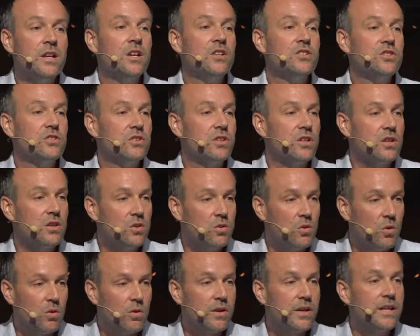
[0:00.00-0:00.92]
to the
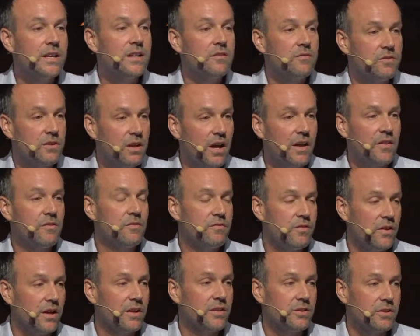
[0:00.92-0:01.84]
glory of God the
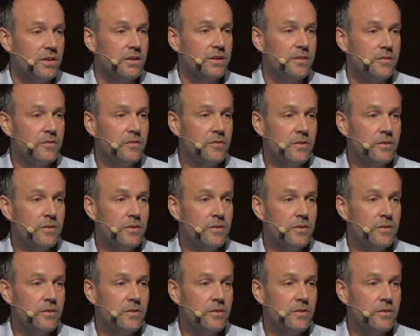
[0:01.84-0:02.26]
Father.